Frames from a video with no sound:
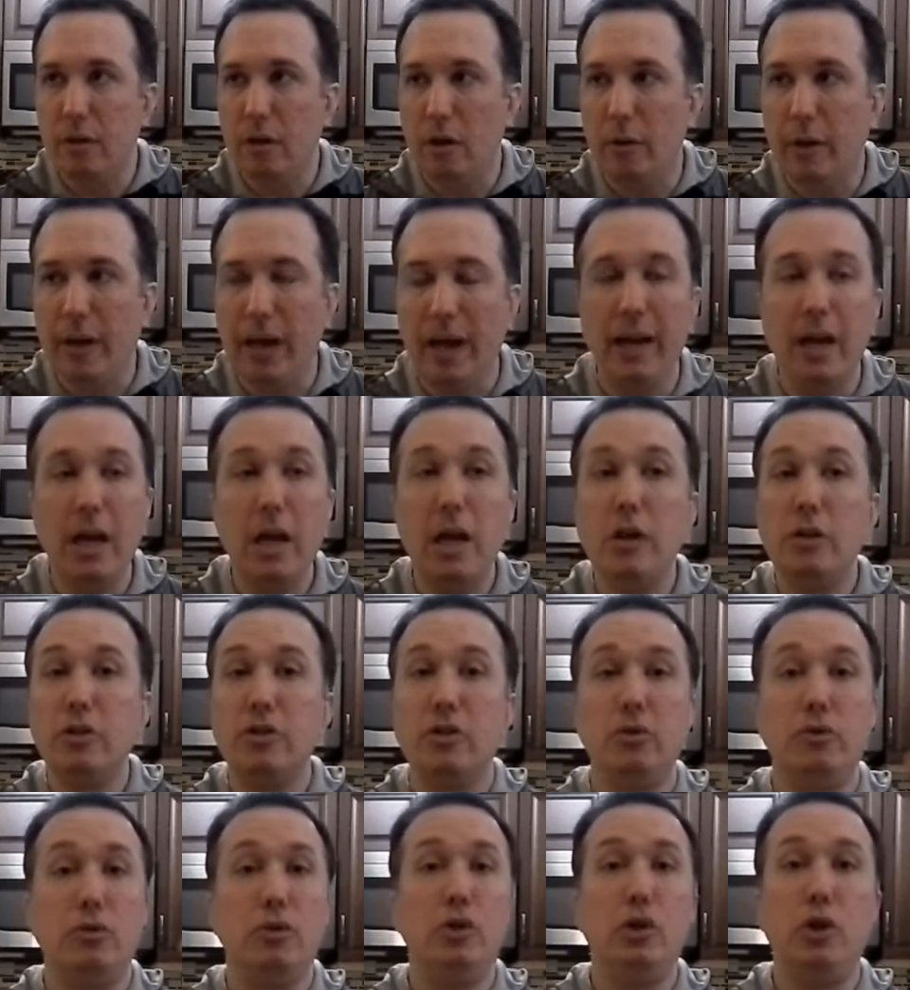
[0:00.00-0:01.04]
Okay?
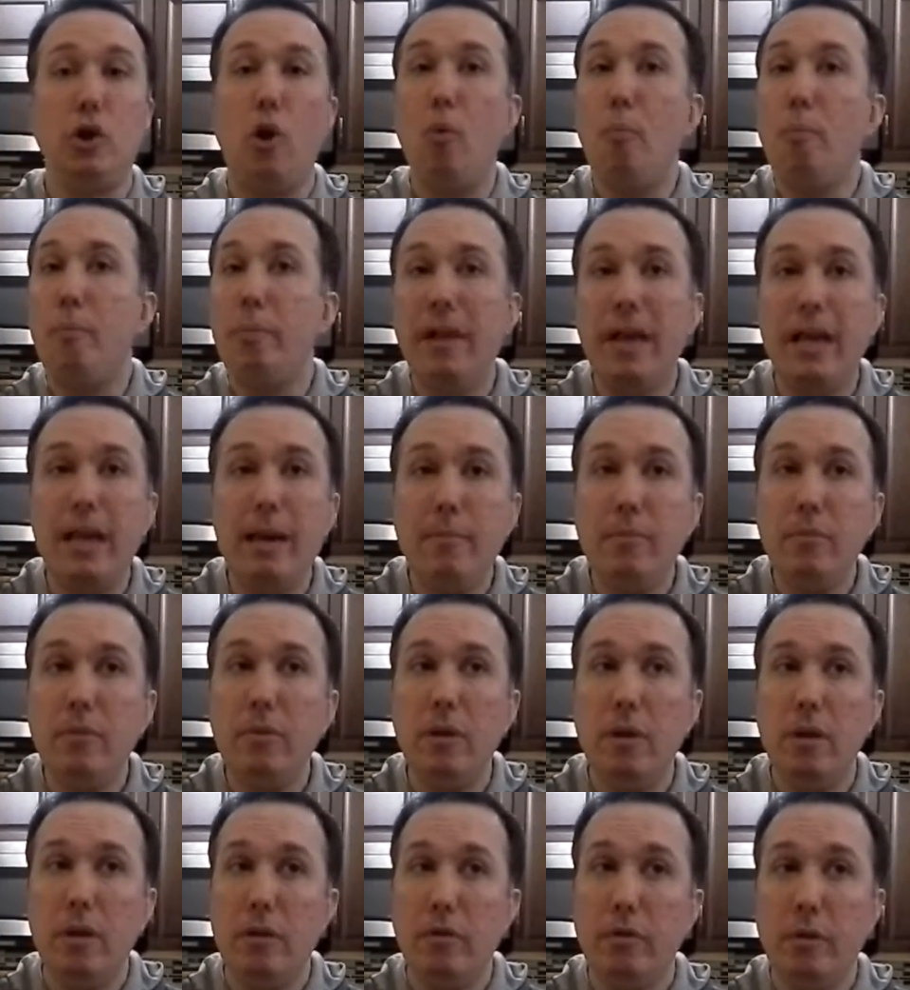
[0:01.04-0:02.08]
So don't blame
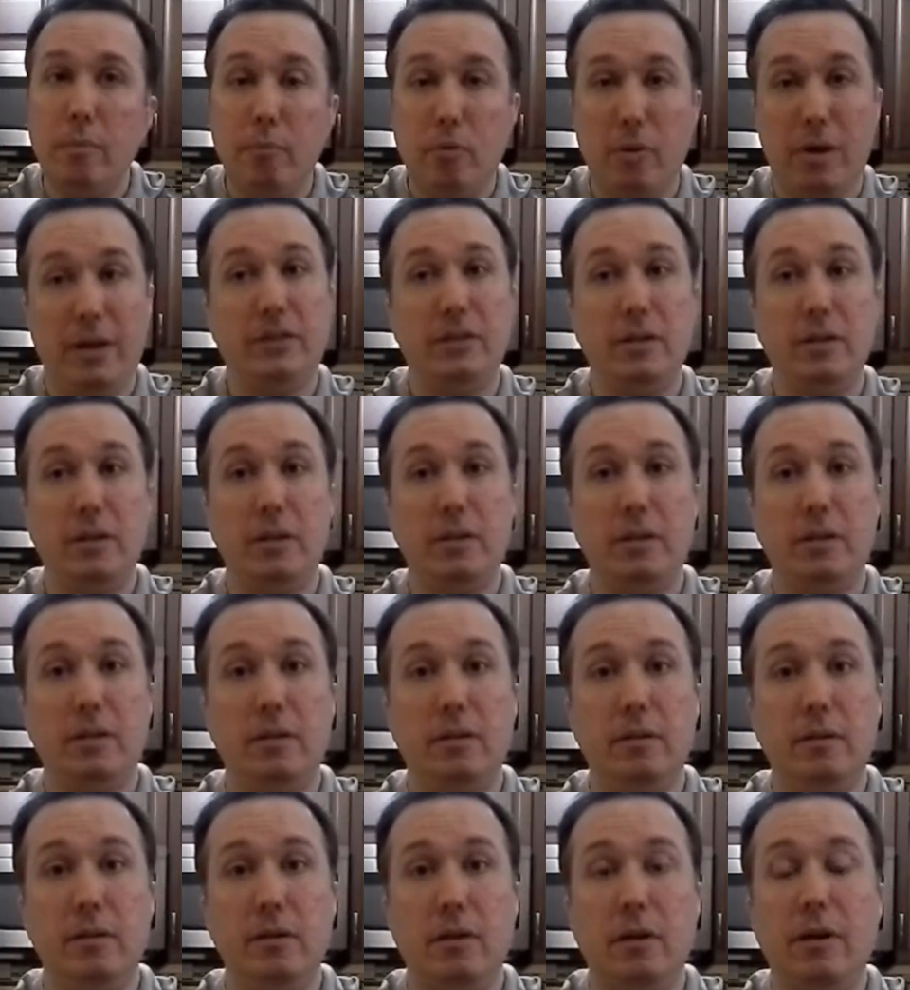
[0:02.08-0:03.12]
the
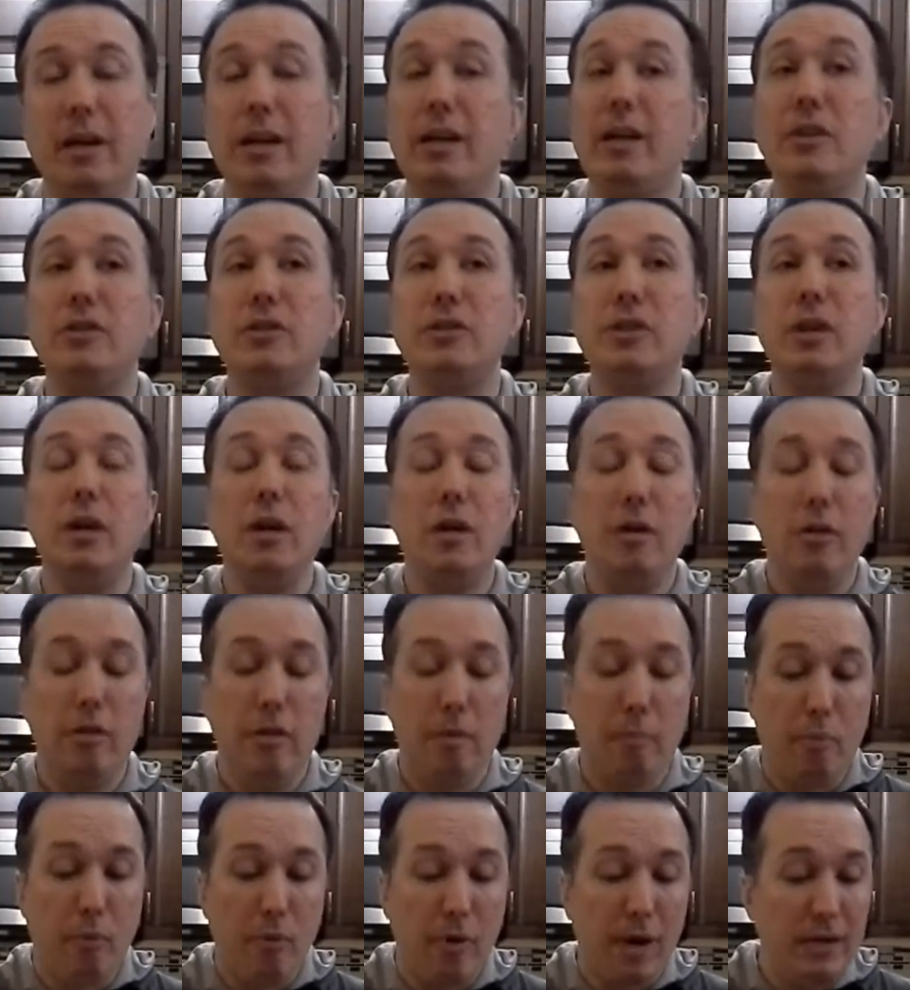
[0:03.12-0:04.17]
president. All right? Because
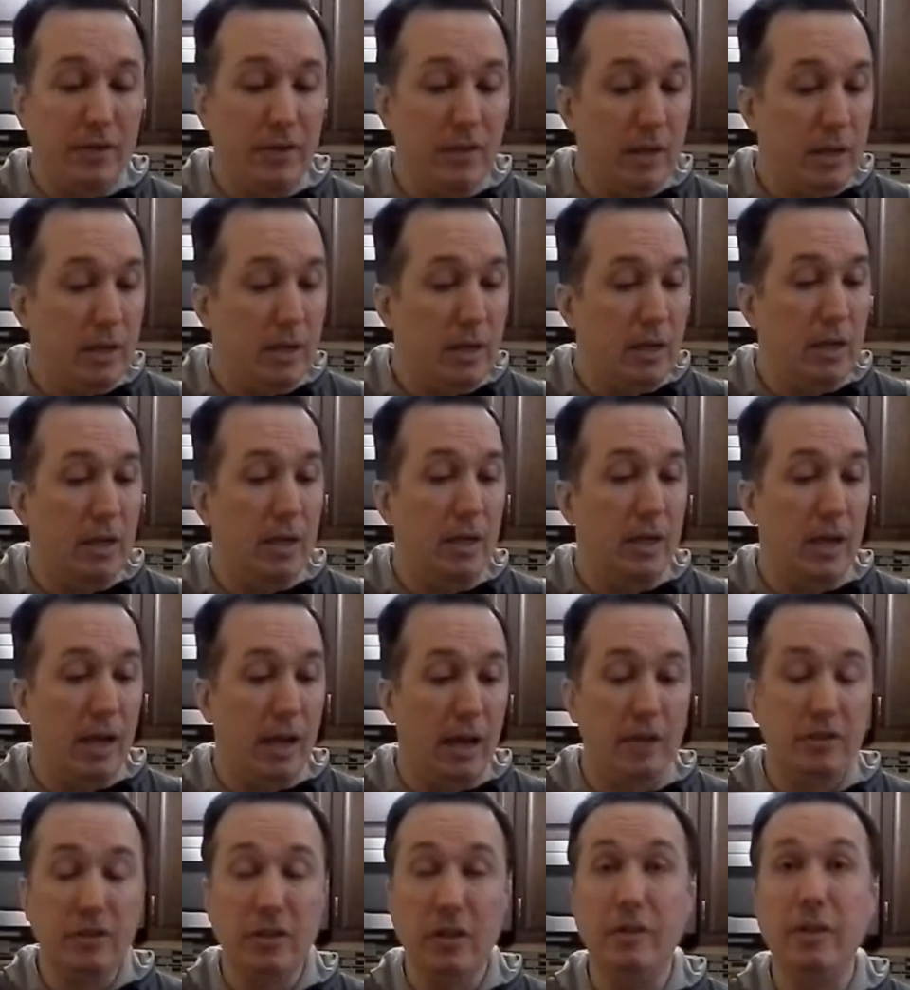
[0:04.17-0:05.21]
the president
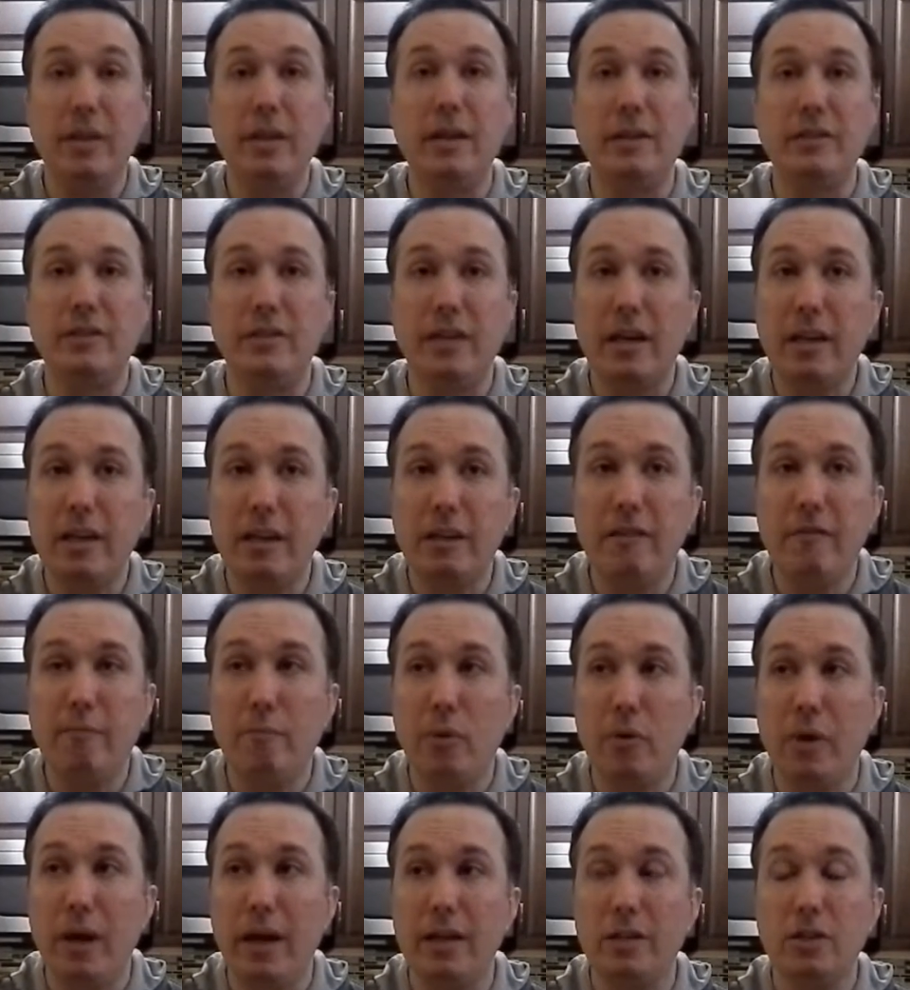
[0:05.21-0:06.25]
is in the executive
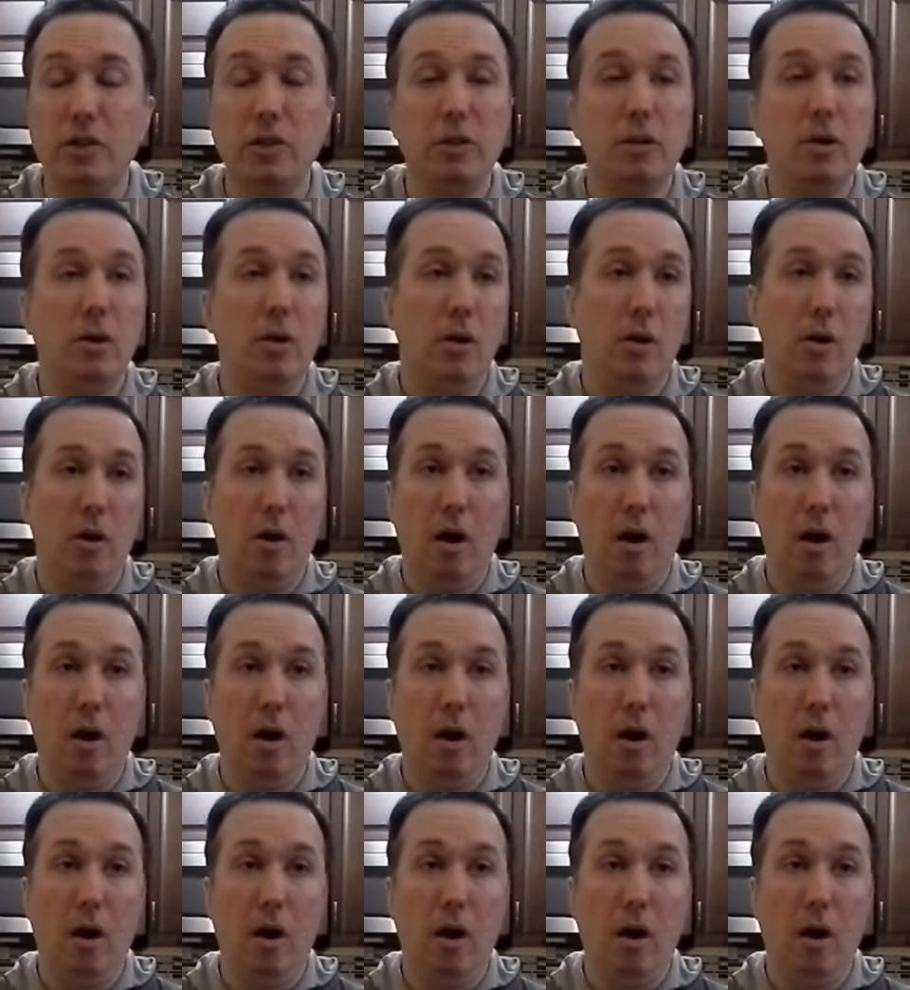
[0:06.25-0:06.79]
branch.